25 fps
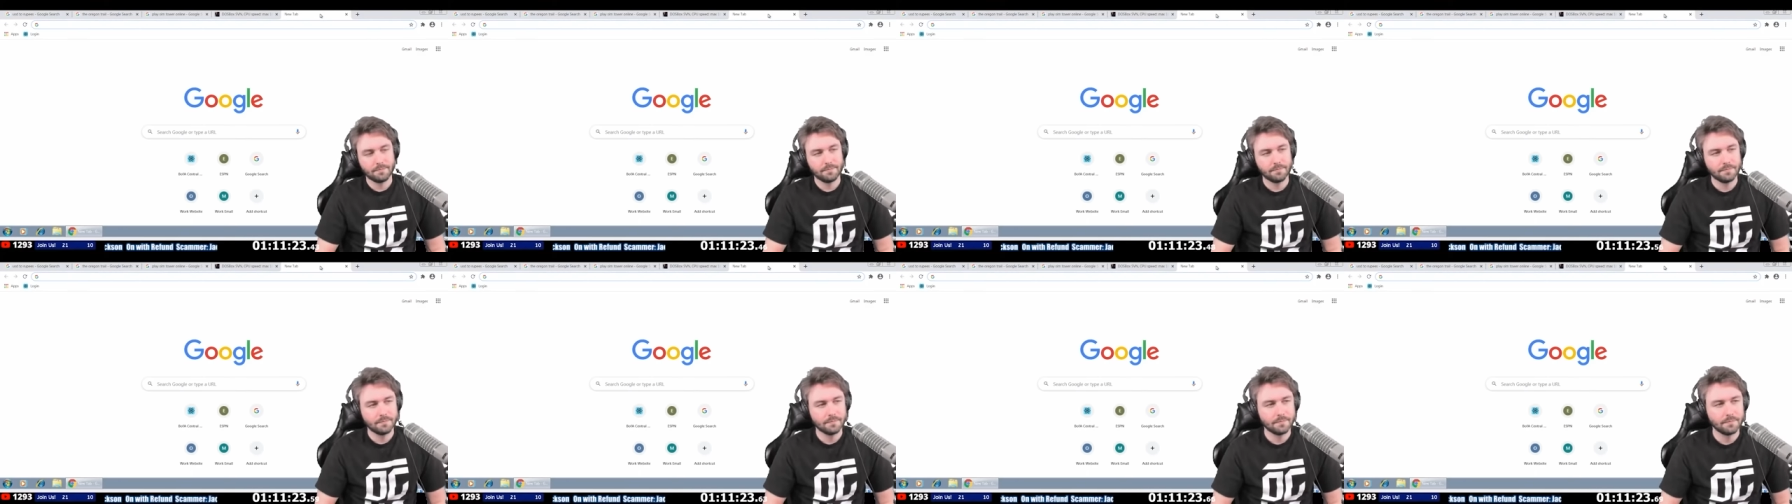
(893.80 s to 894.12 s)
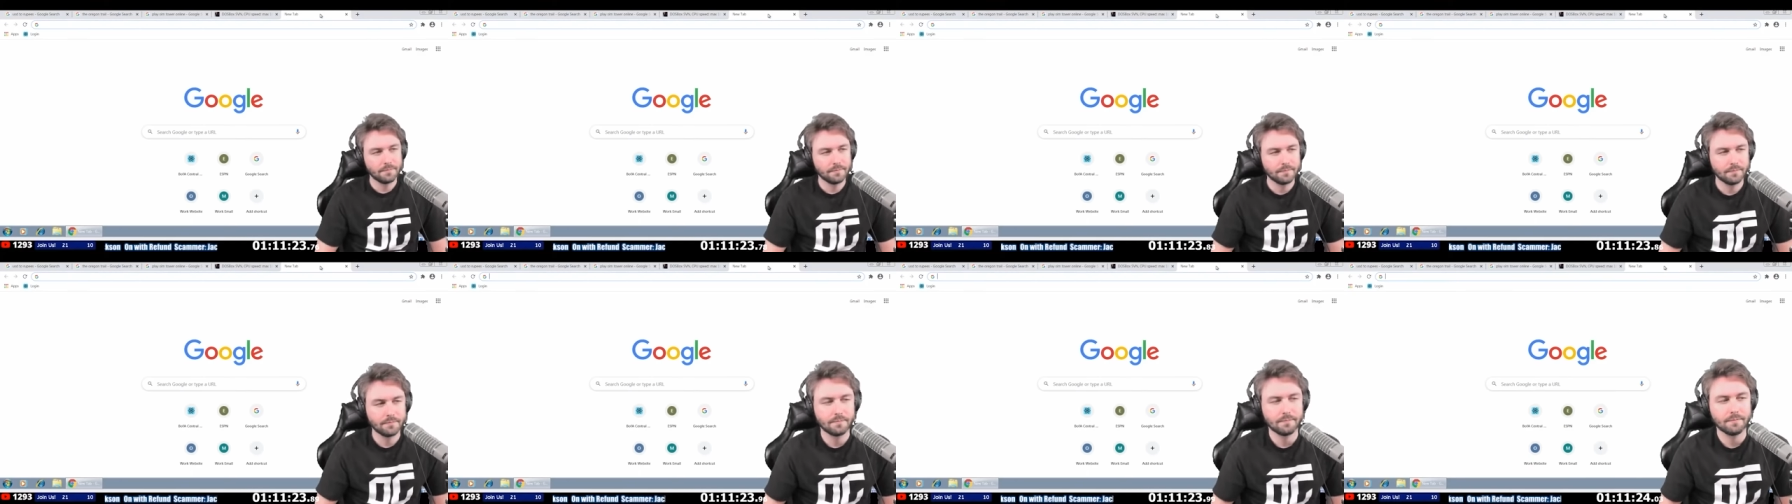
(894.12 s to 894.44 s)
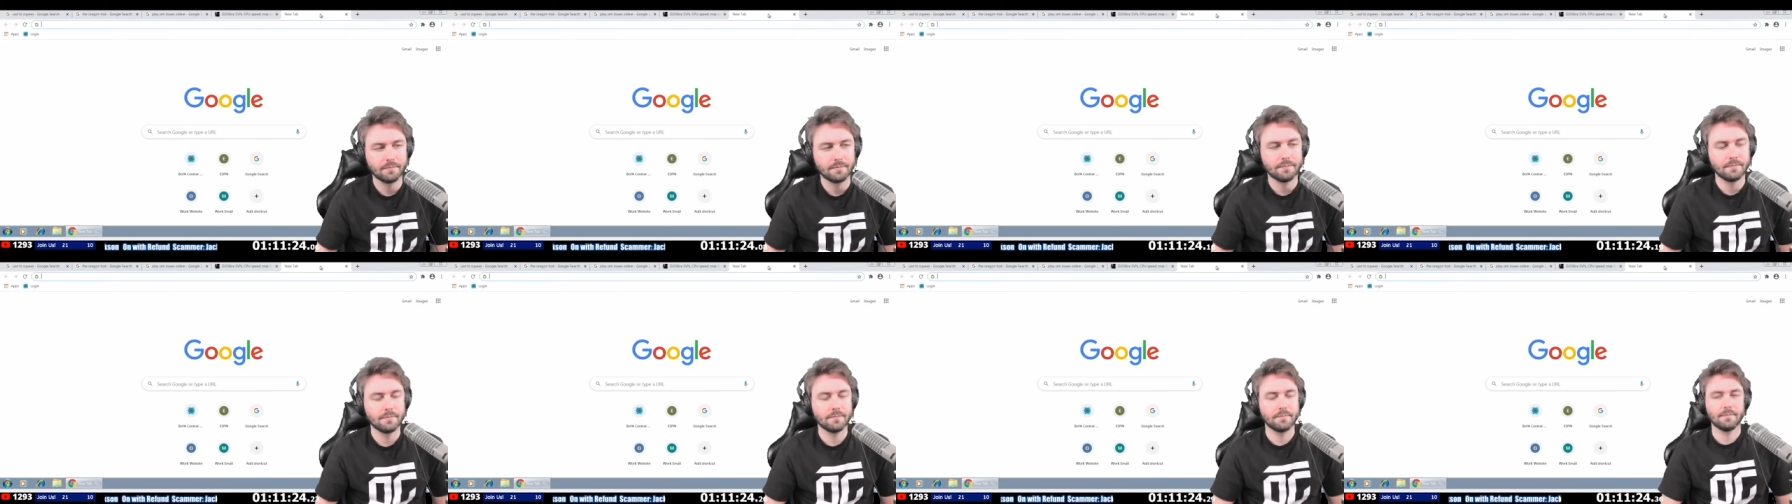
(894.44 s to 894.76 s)
investing
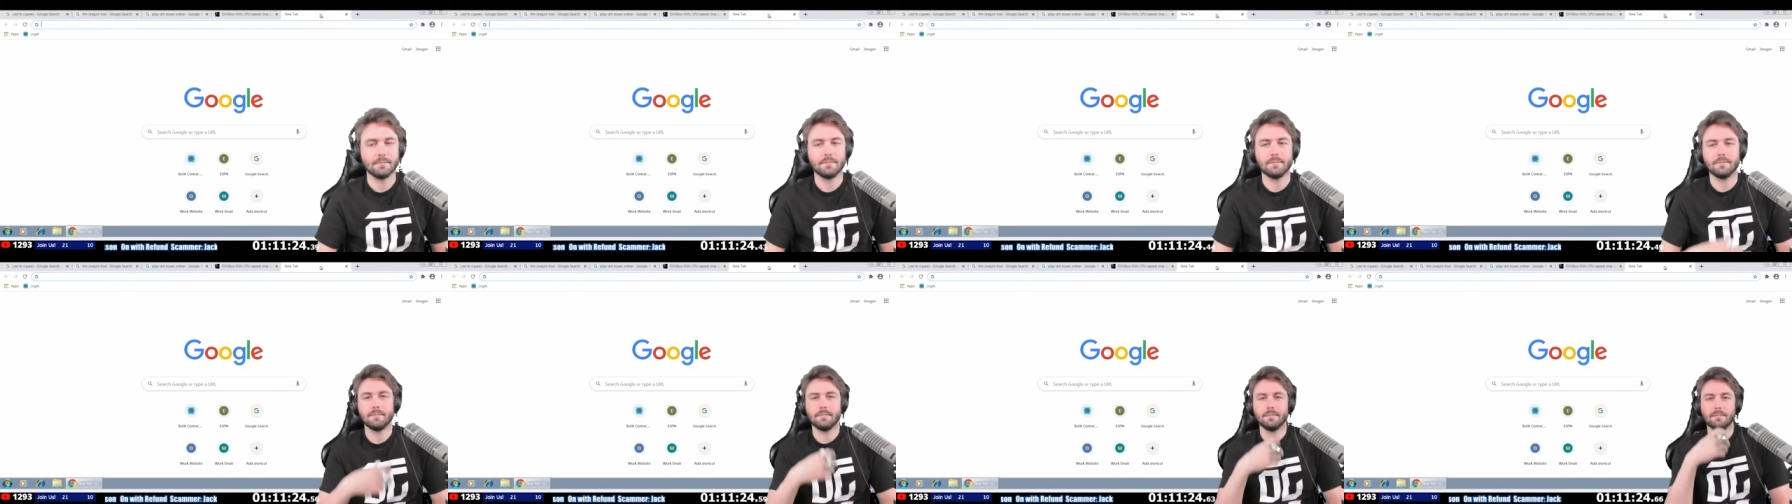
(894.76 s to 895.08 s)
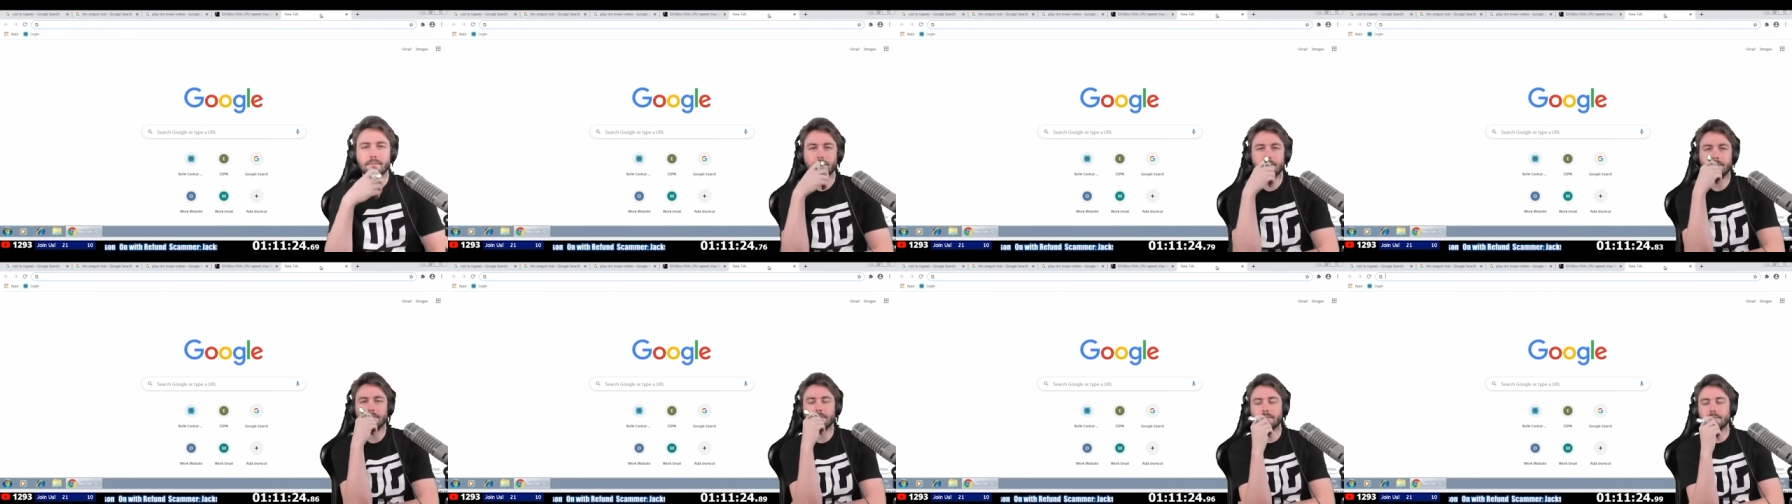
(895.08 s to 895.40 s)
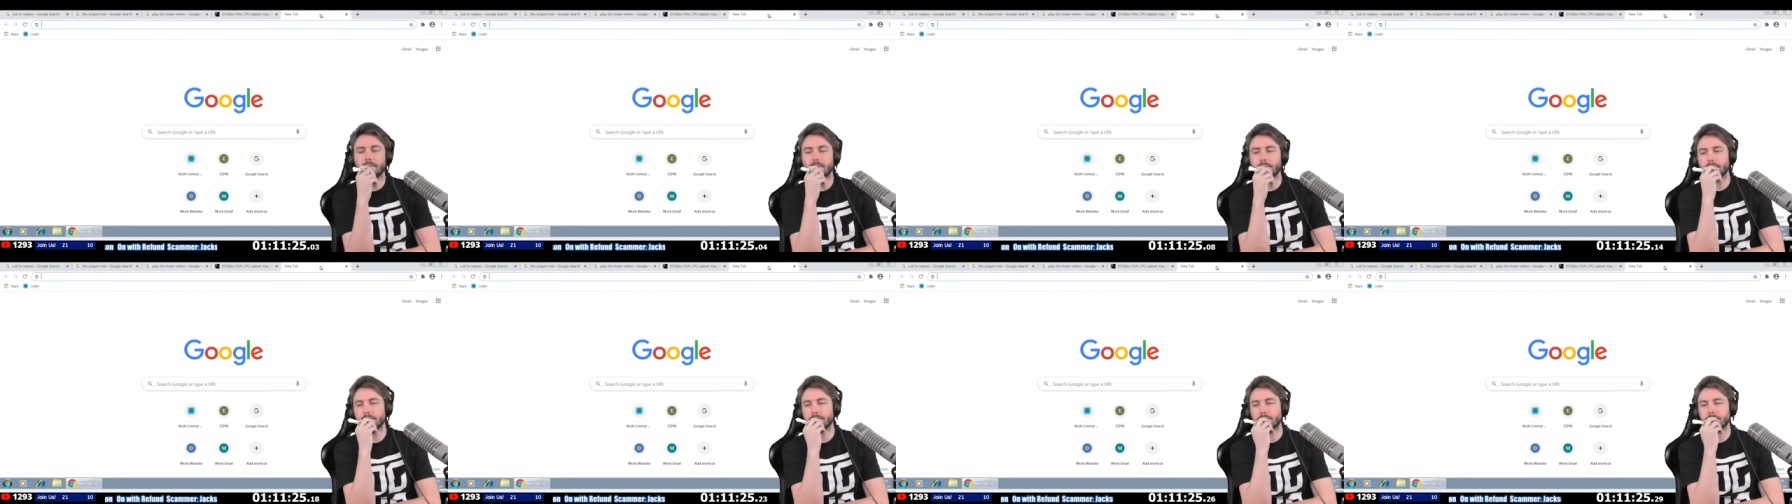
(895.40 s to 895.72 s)
in people of
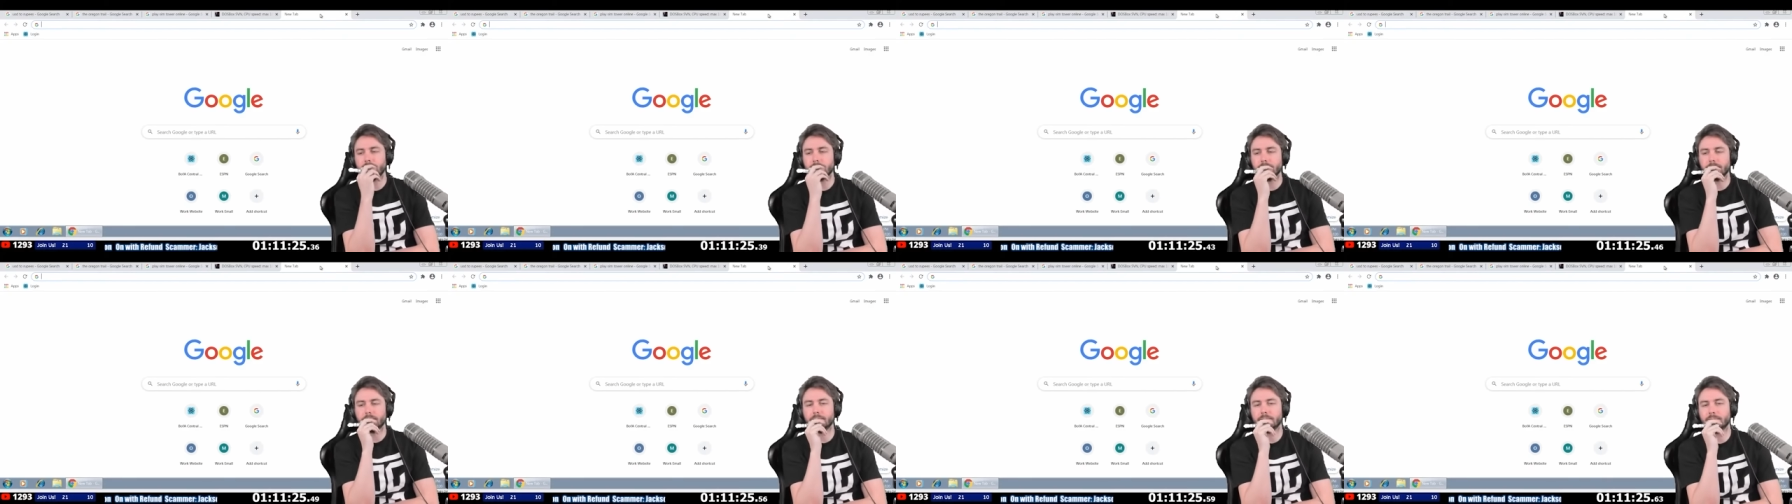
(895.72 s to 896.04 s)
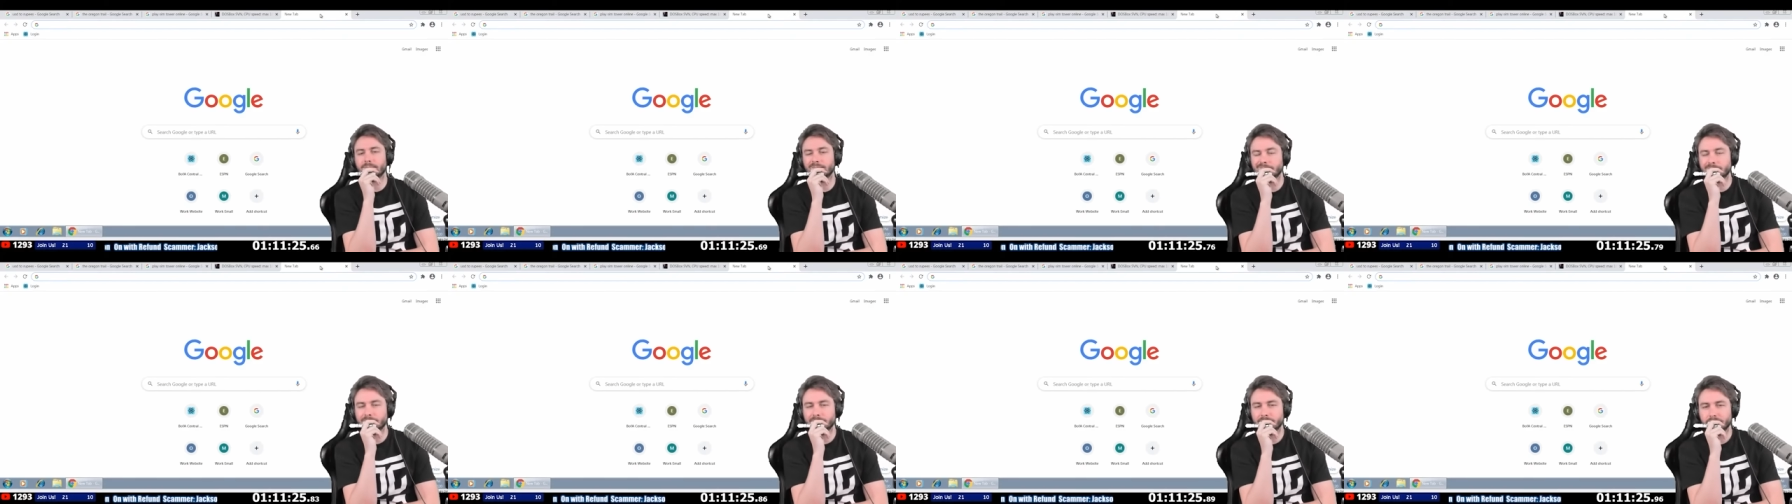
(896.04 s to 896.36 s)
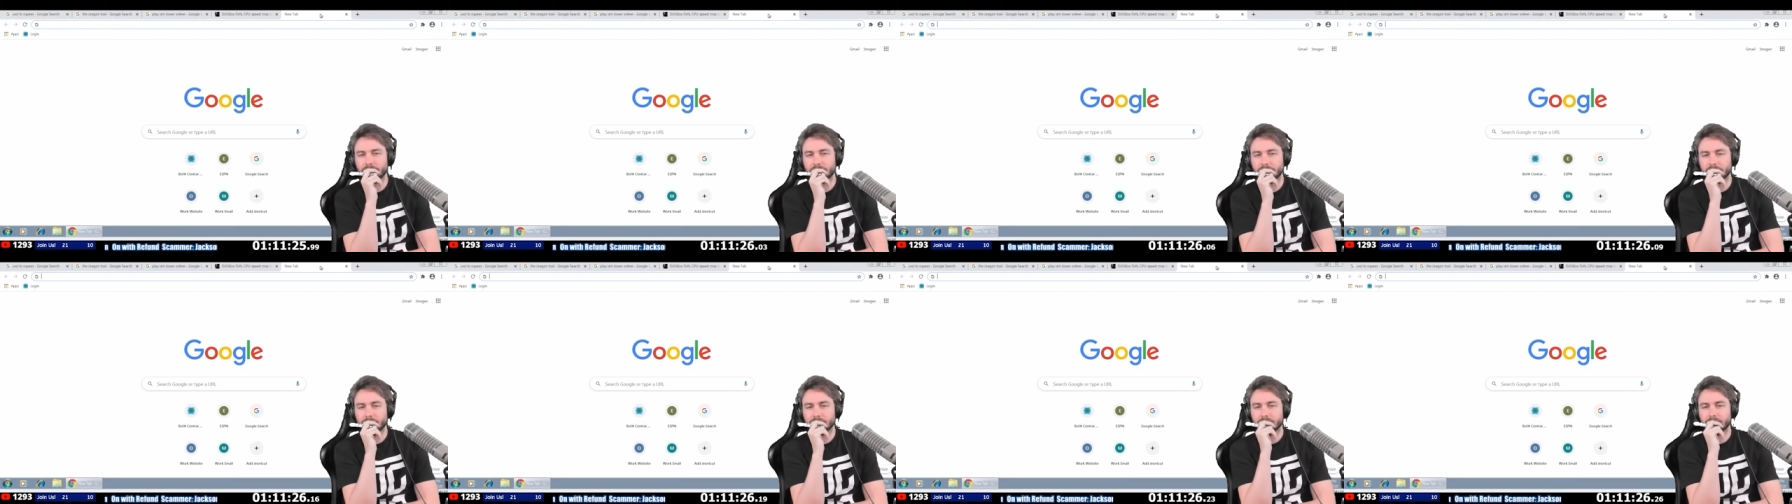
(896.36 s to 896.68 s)
certain
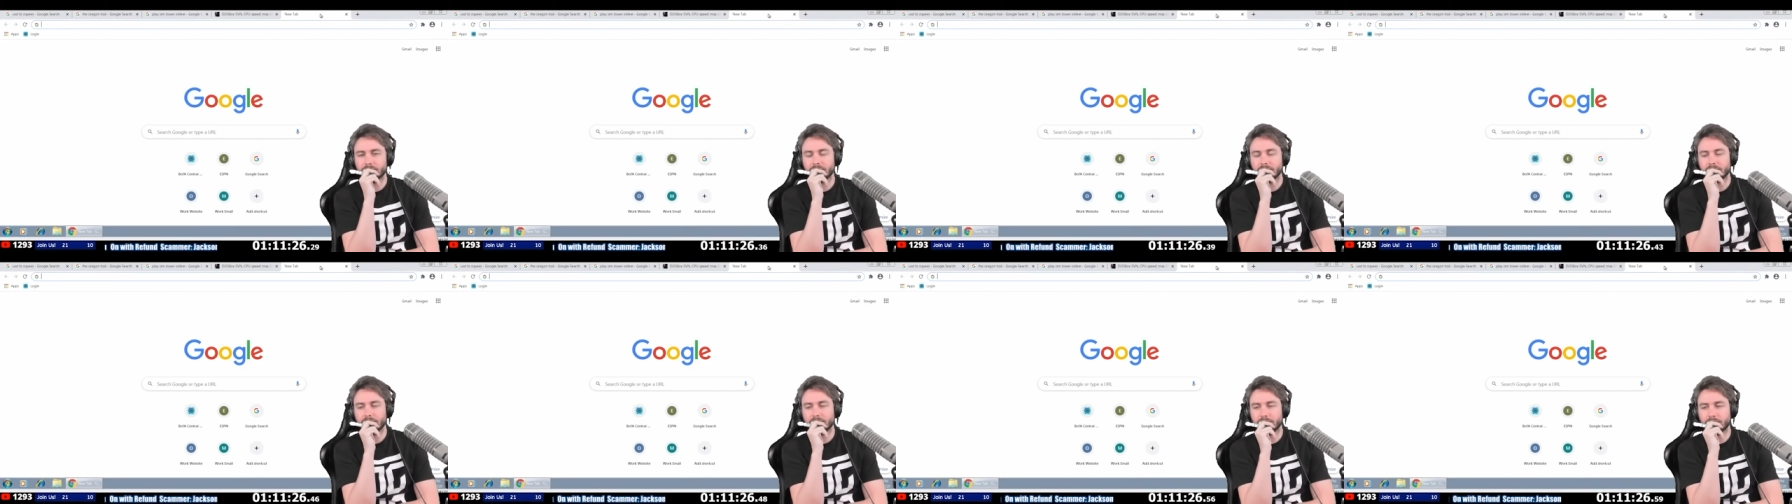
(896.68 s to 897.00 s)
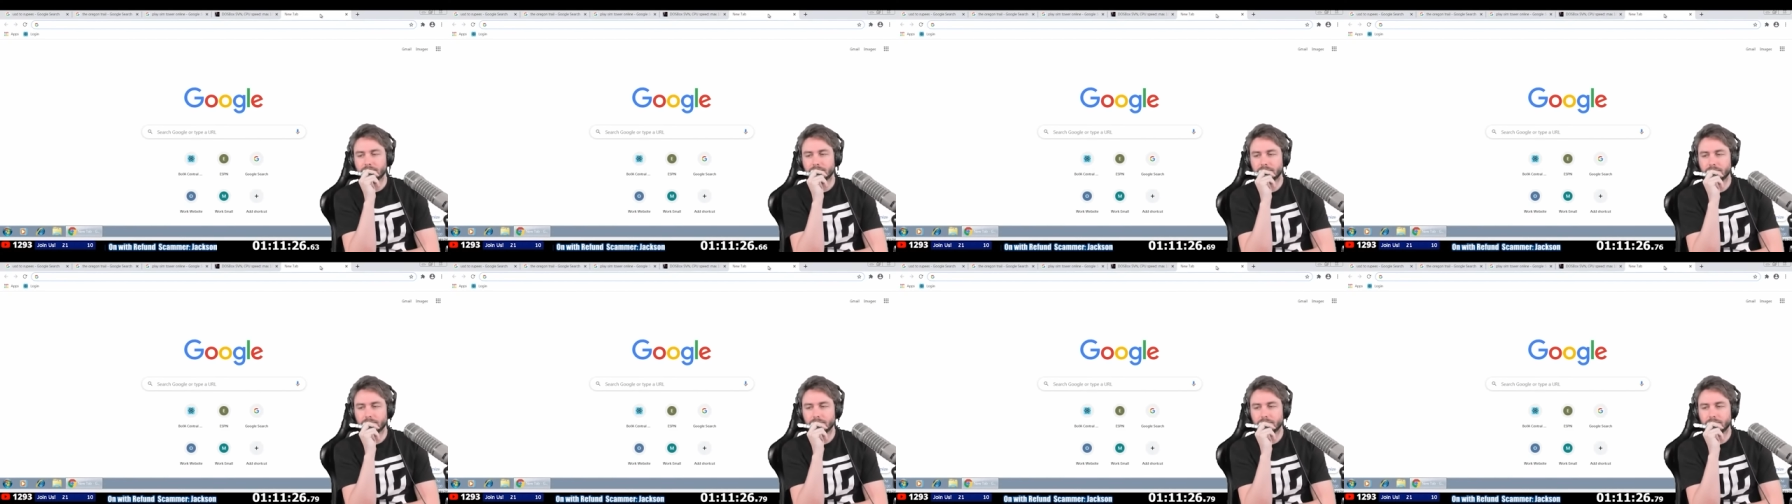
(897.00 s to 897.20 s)
country and states.